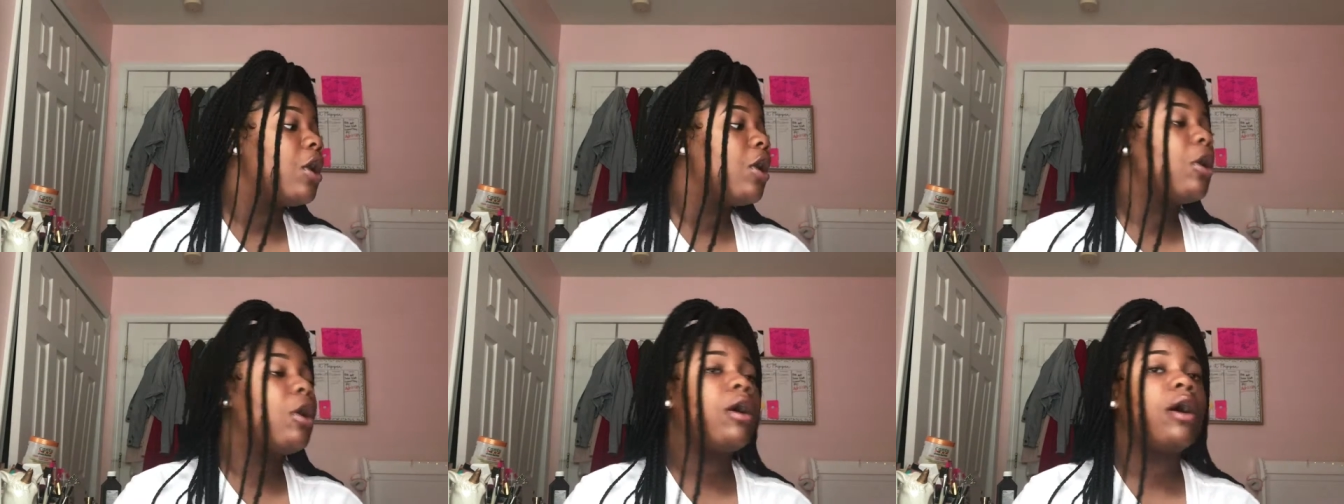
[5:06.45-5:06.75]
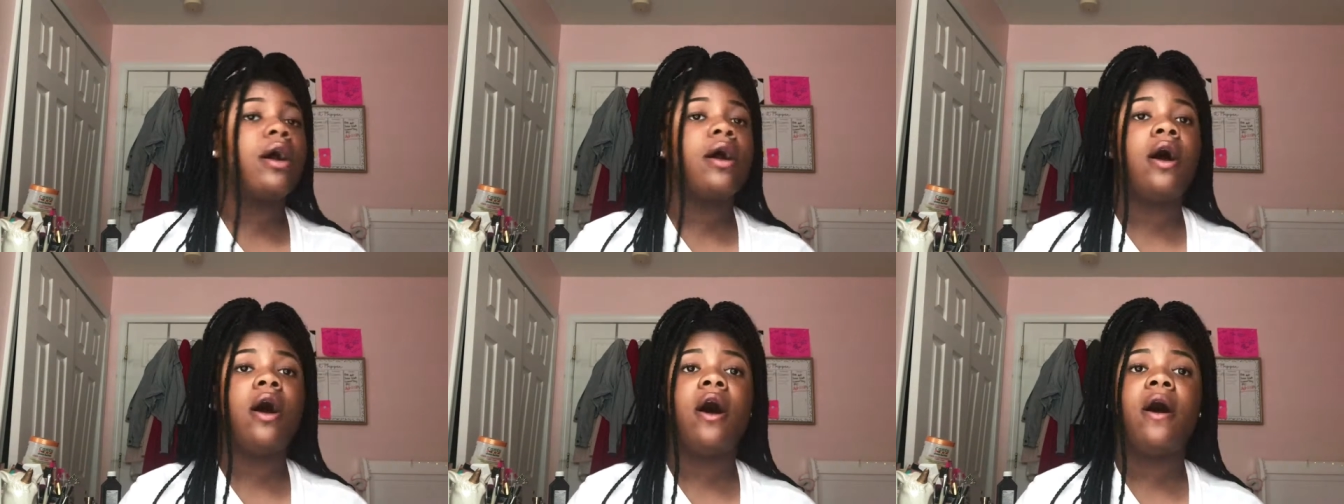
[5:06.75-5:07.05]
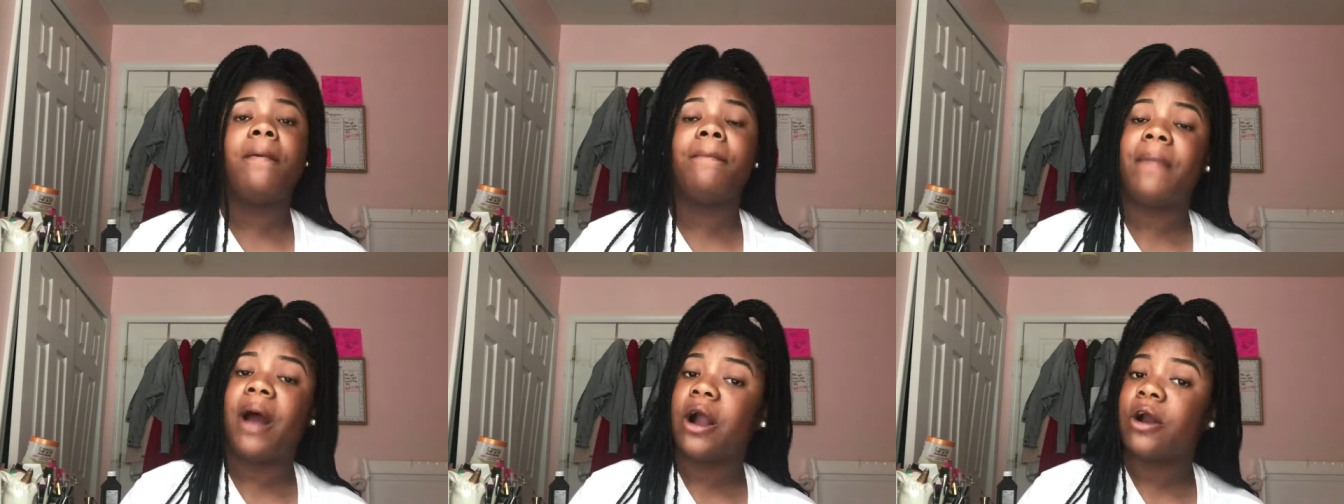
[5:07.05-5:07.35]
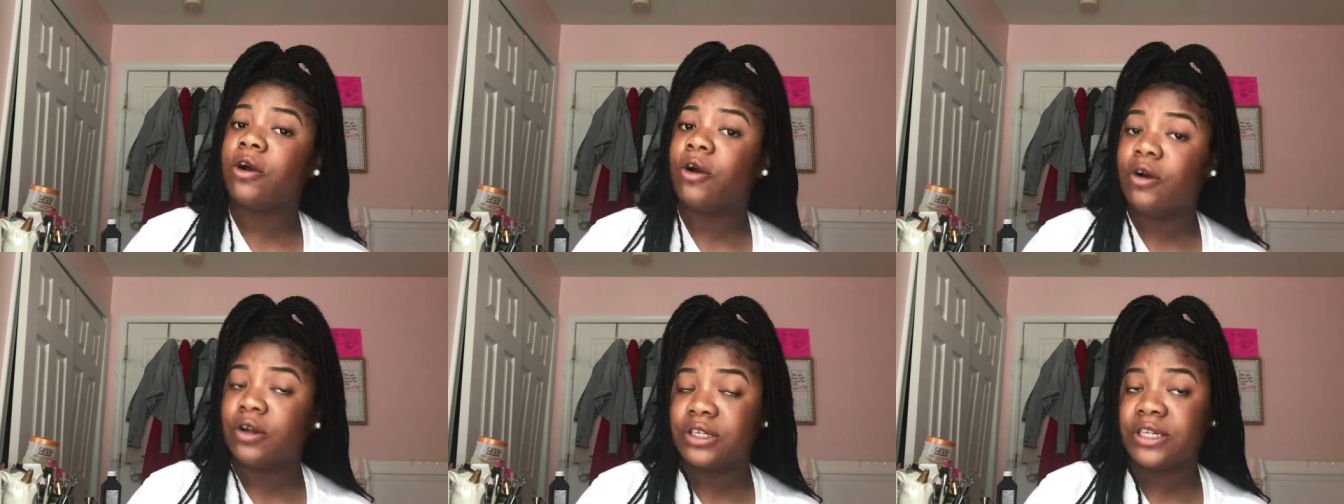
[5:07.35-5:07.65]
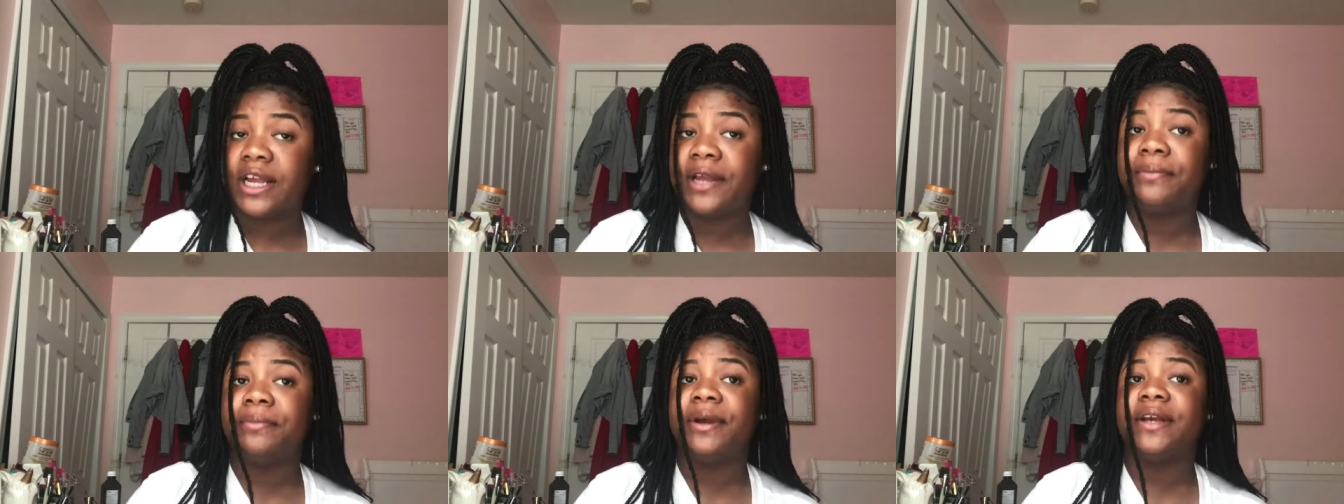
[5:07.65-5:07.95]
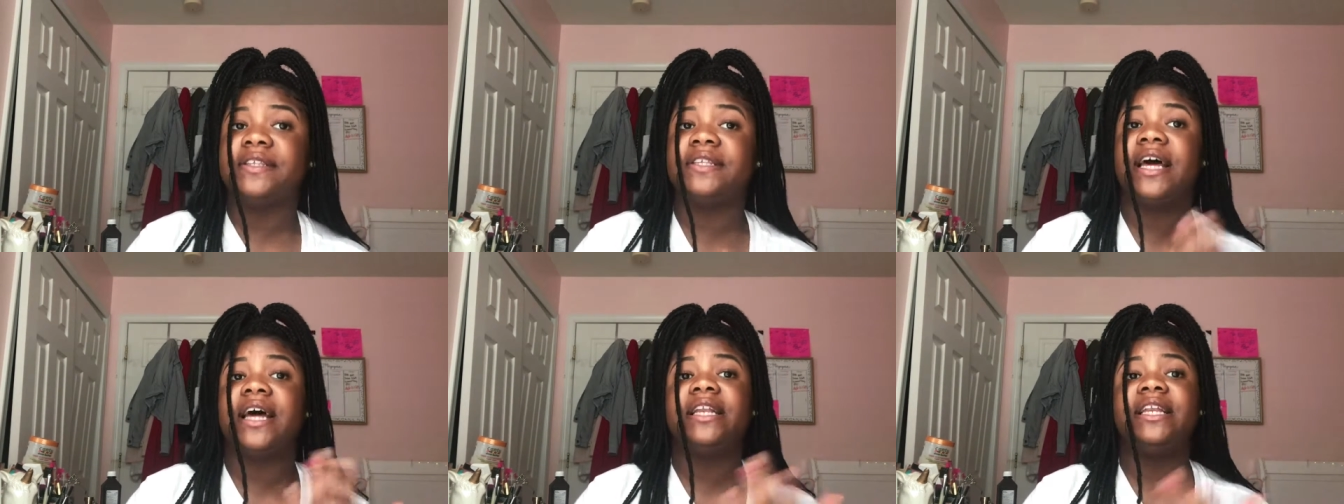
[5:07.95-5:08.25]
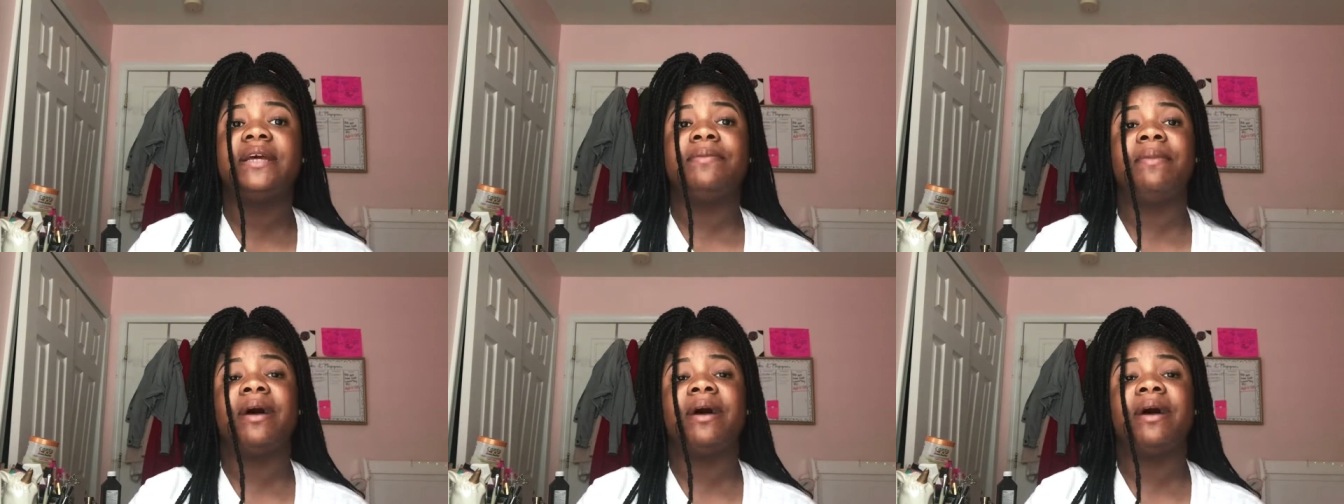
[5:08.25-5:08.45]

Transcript: or my crochet braids I did